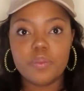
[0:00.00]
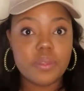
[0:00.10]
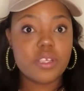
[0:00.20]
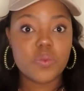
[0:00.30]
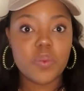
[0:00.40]

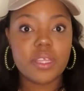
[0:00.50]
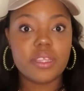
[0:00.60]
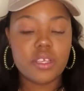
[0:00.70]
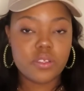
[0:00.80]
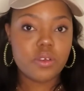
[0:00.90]
that's when
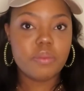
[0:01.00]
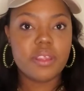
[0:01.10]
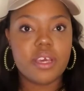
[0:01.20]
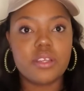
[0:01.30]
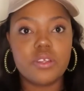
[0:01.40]
they told me
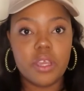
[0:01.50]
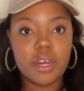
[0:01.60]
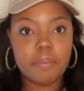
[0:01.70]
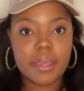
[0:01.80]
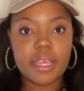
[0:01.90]
that we're
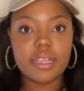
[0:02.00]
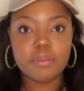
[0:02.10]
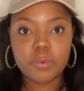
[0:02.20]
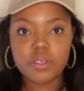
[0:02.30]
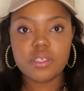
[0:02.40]
gonna begin the
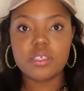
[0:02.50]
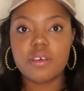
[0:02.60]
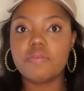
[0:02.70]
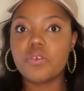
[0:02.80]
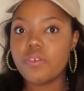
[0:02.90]
process
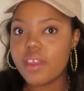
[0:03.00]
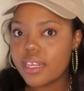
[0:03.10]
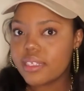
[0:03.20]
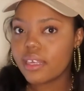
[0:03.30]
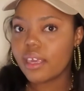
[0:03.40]
of
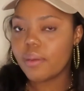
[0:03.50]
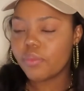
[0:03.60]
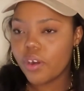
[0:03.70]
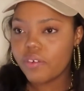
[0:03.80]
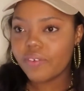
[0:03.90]
creating a
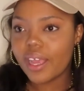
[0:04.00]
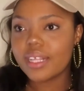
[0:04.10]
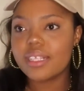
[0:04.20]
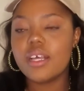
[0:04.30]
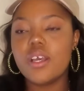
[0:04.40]

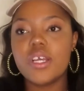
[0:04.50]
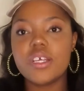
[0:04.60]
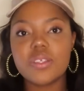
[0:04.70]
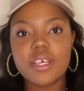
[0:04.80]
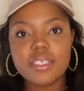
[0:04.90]
profile.
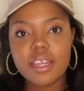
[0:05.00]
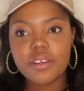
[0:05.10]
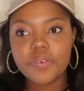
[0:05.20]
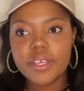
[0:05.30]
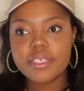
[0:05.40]
So I
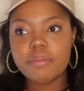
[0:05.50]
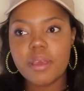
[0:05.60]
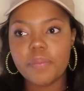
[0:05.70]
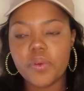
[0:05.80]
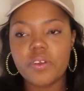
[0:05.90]
started creating
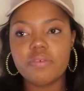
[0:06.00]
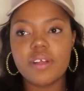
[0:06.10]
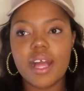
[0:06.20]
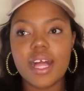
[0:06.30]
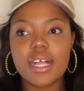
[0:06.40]
my
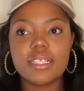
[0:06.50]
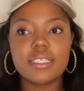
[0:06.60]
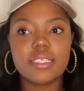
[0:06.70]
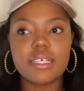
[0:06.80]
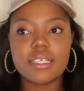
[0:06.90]

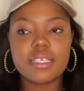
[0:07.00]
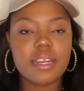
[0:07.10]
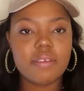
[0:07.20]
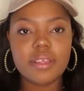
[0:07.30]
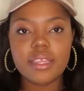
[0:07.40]
profile, did
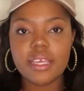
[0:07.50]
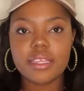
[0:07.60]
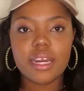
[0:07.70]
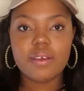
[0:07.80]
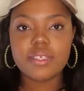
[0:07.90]
everything
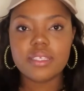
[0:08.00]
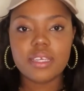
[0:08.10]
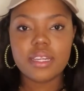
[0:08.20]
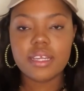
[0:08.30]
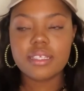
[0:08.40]
that I was
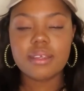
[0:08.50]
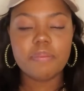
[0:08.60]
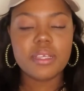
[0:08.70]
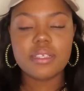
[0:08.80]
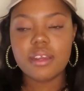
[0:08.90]
needed,
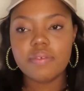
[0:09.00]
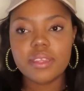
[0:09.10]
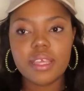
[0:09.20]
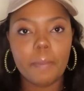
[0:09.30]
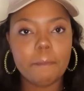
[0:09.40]
submitted
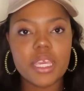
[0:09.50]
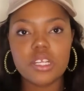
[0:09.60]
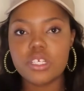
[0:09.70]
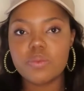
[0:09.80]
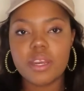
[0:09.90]
everything,
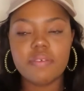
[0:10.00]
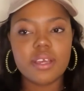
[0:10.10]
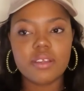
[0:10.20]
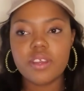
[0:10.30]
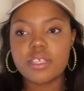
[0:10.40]
pictures,
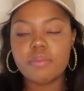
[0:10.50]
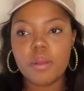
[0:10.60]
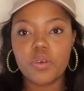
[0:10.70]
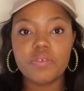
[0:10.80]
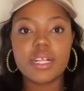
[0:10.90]
whatever, creating my
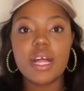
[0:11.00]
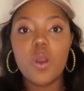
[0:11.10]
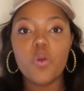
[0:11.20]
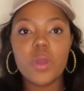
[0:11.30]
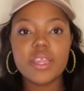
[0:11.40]
profile.
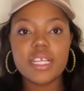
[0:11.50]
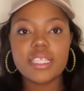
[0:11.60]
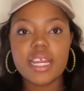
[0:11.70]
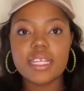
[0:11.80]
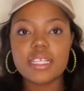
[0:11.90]
One thing
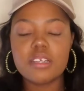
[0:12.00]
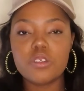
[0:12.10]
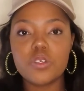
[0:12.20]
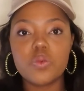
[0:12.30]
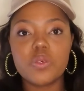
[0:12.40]
that I
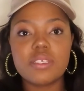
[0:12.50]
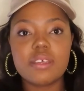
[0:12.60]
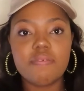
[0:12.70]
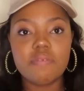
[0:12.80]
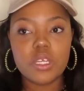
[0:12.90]
didn't do was
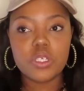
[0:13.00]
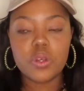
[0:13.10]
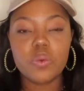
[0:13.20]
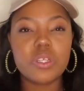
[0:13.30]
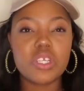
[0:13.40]
a
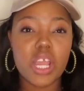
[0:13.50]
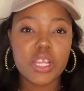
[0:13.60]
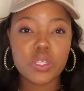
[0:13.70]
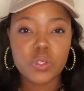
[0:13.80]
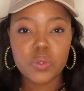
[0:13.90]
video, which I
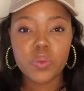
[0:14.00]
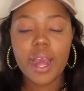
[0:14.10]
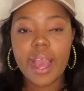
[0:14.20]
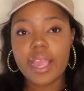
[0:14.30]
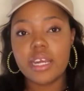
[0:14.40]
do
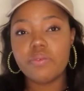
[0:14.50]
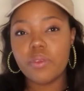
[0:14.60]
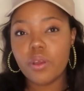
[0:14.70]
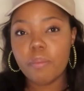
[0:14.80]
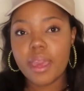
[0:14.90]
highly
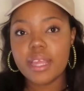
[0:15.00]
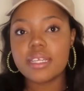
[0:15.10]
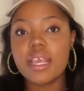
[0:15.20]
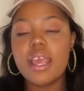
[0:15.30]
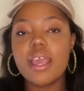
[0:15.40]
recommend